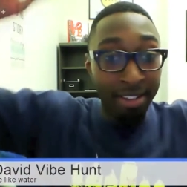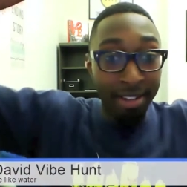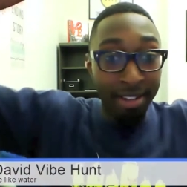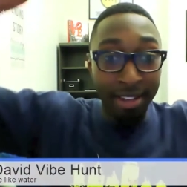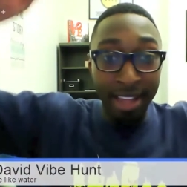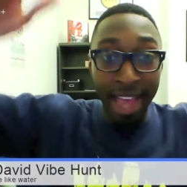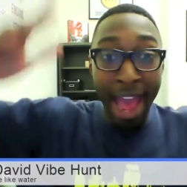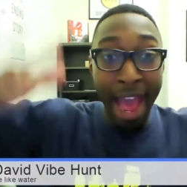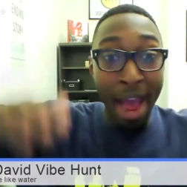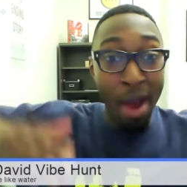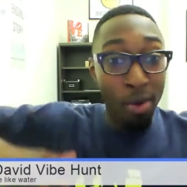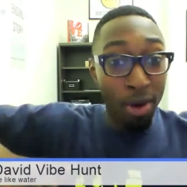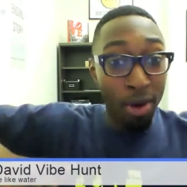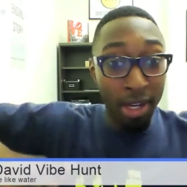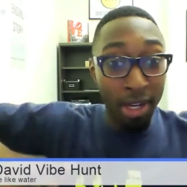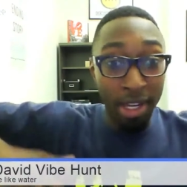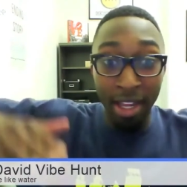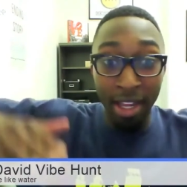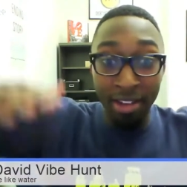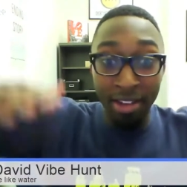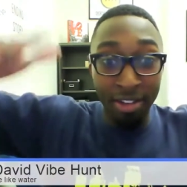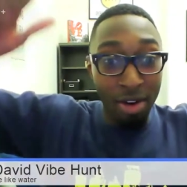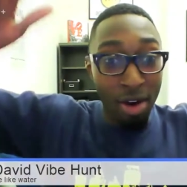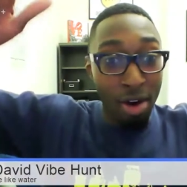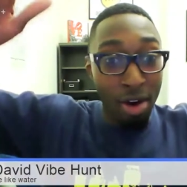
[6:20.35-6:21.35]
scour
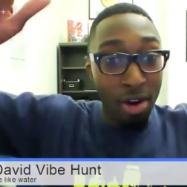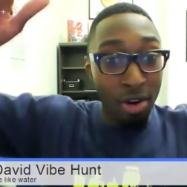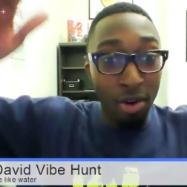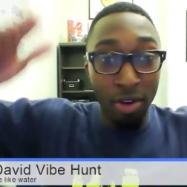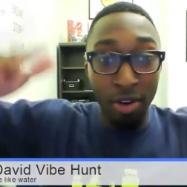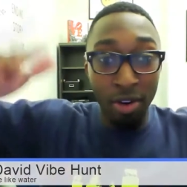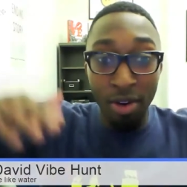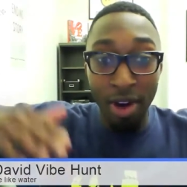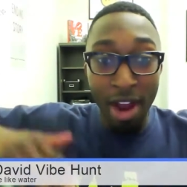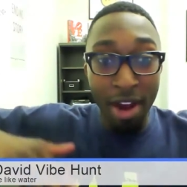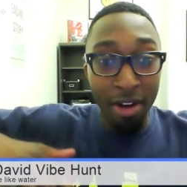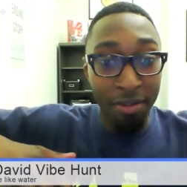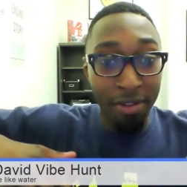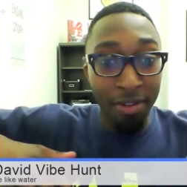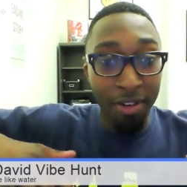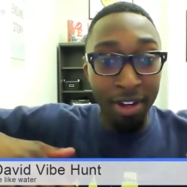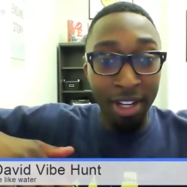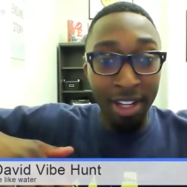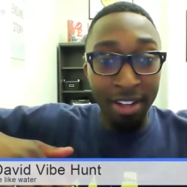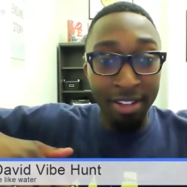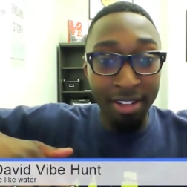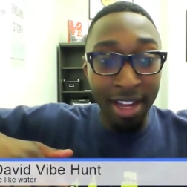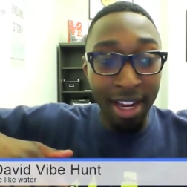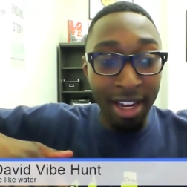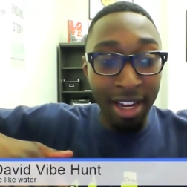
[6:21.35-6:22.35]
Kickstarter and
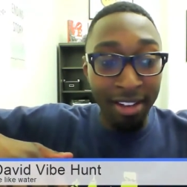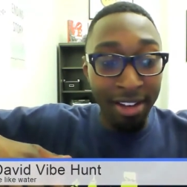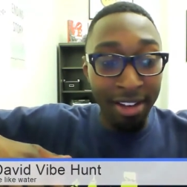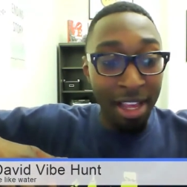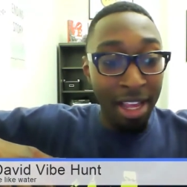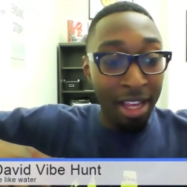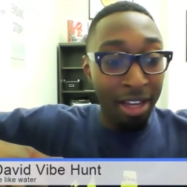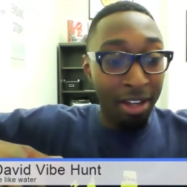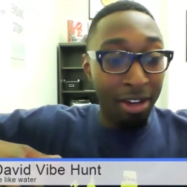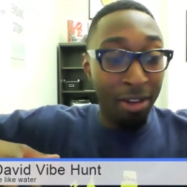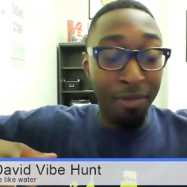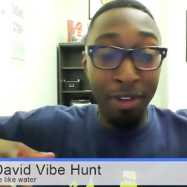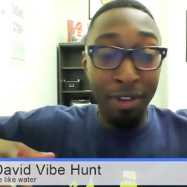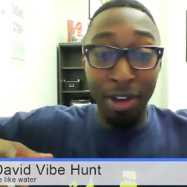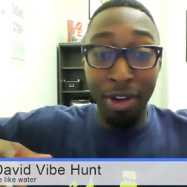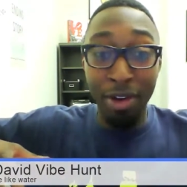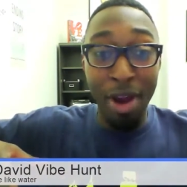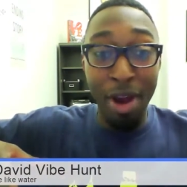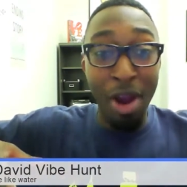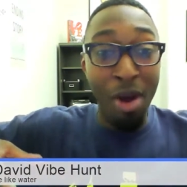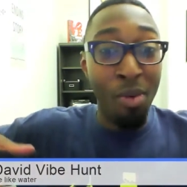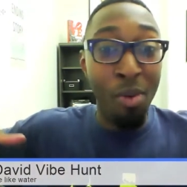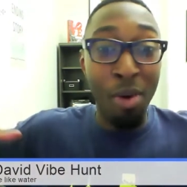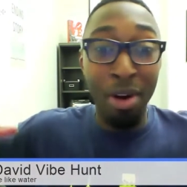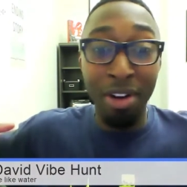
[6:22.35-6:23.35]
crowdfunding sites to
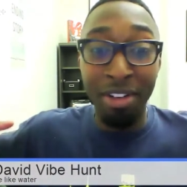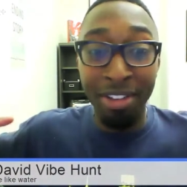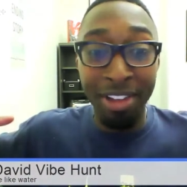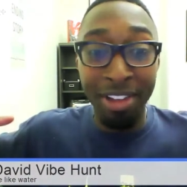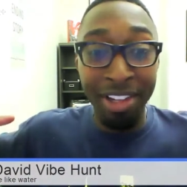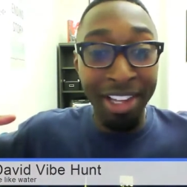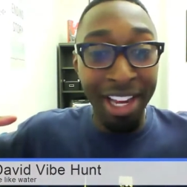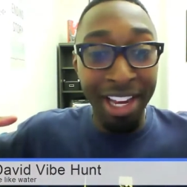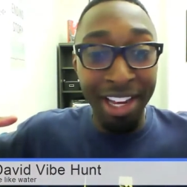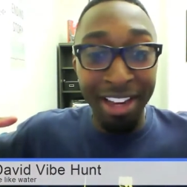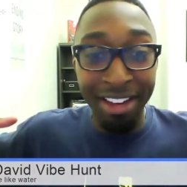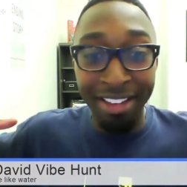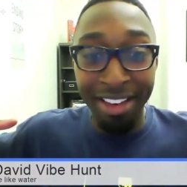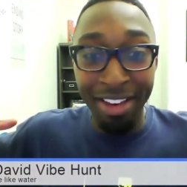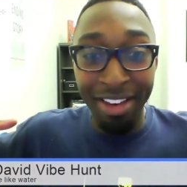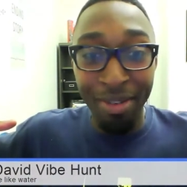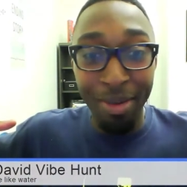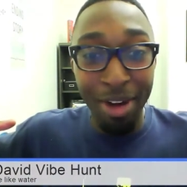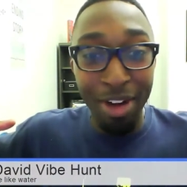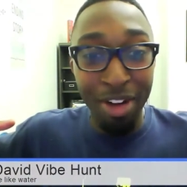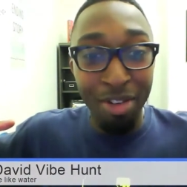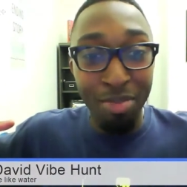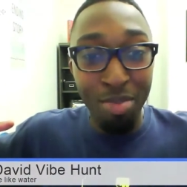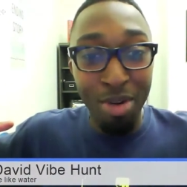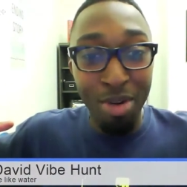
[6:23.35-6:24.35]
figure out what's the latest and
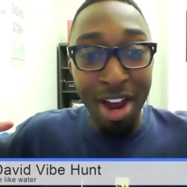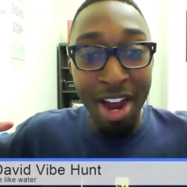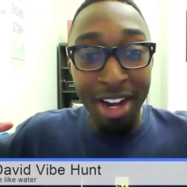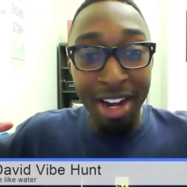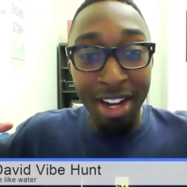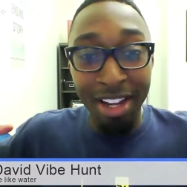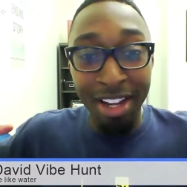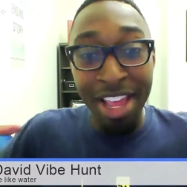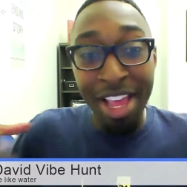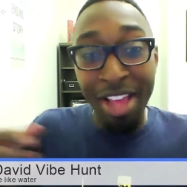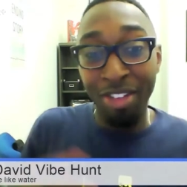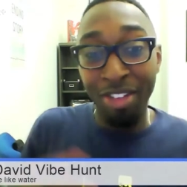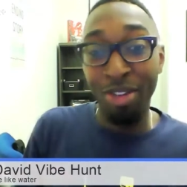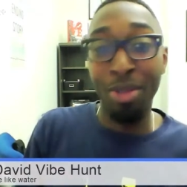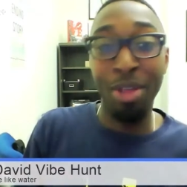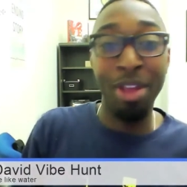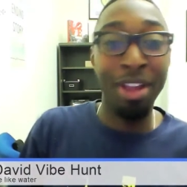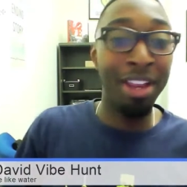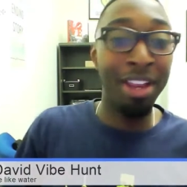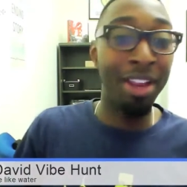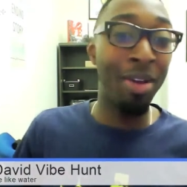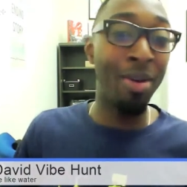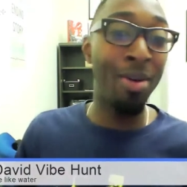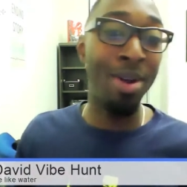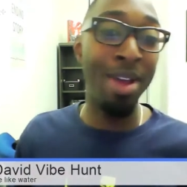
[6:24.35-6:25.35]
greatest product so they
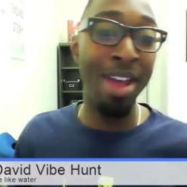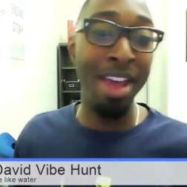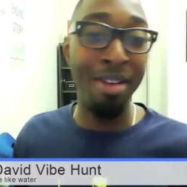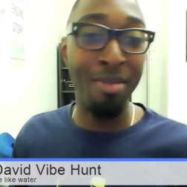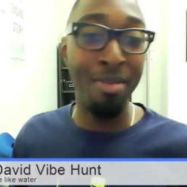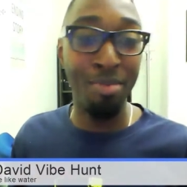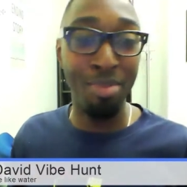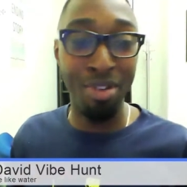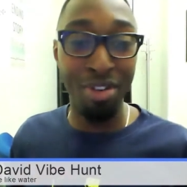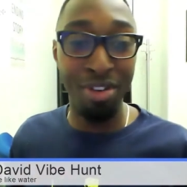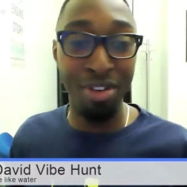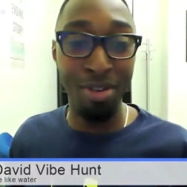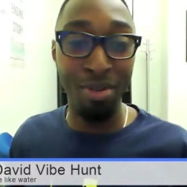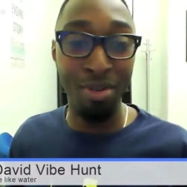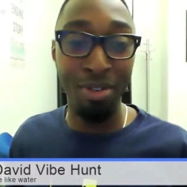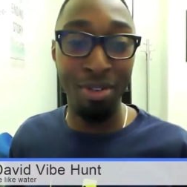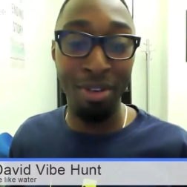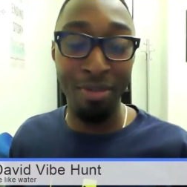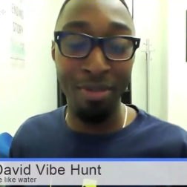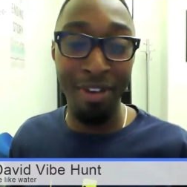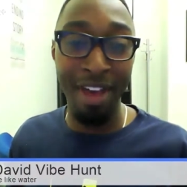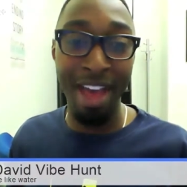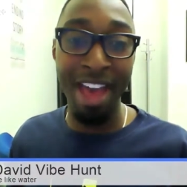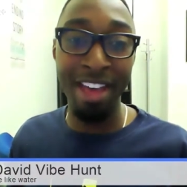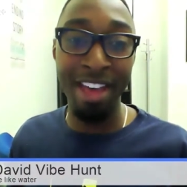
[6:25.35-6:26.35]
can go ahead and produce
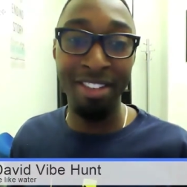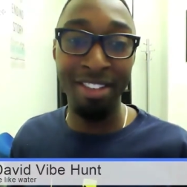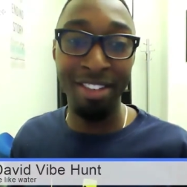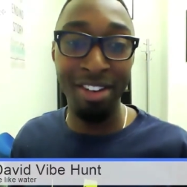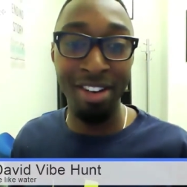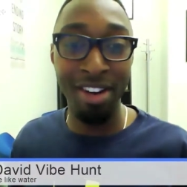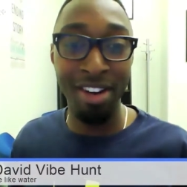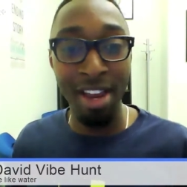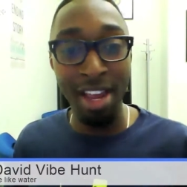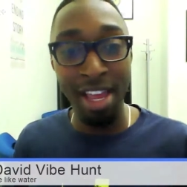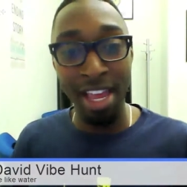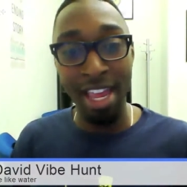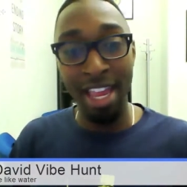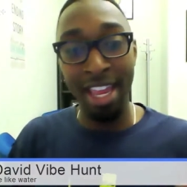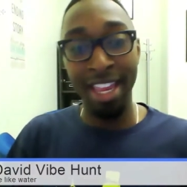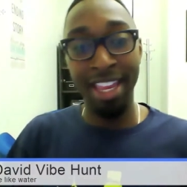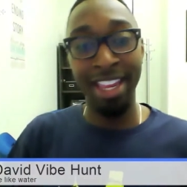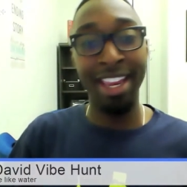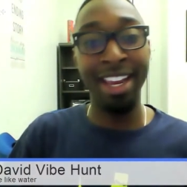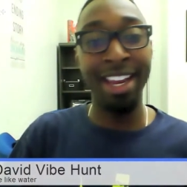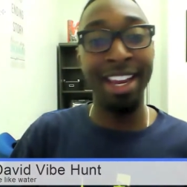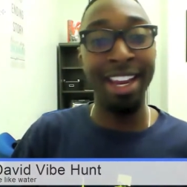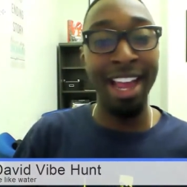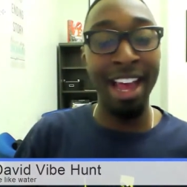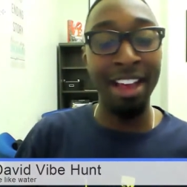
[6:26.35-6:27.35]
it faster and
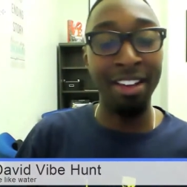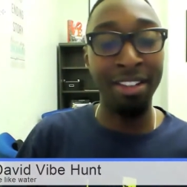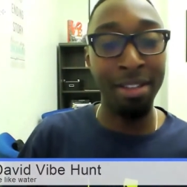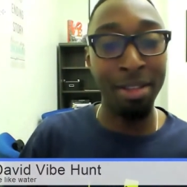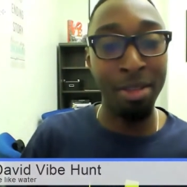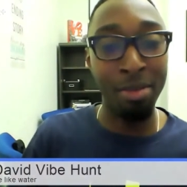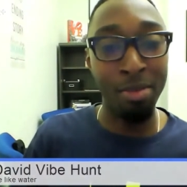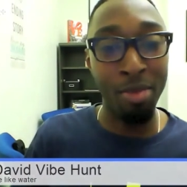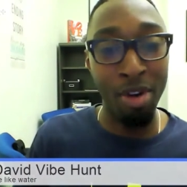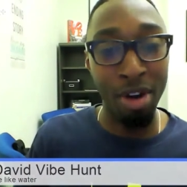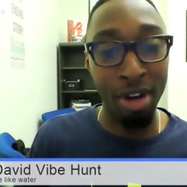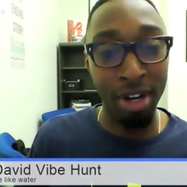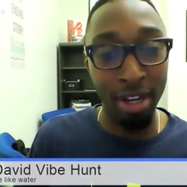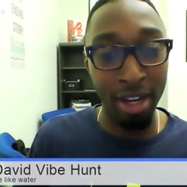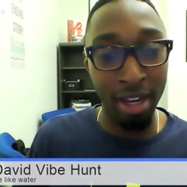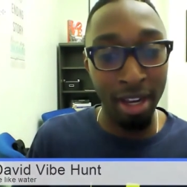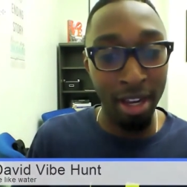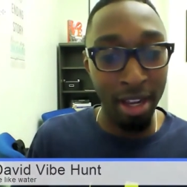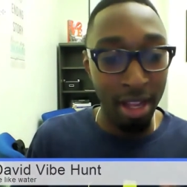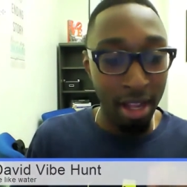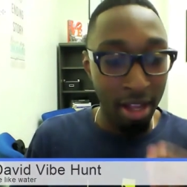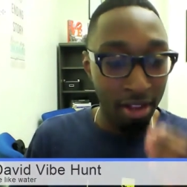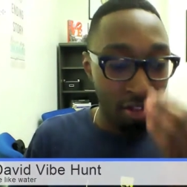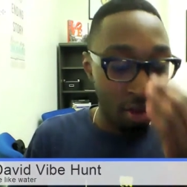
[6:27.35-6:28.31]
get it out to the market.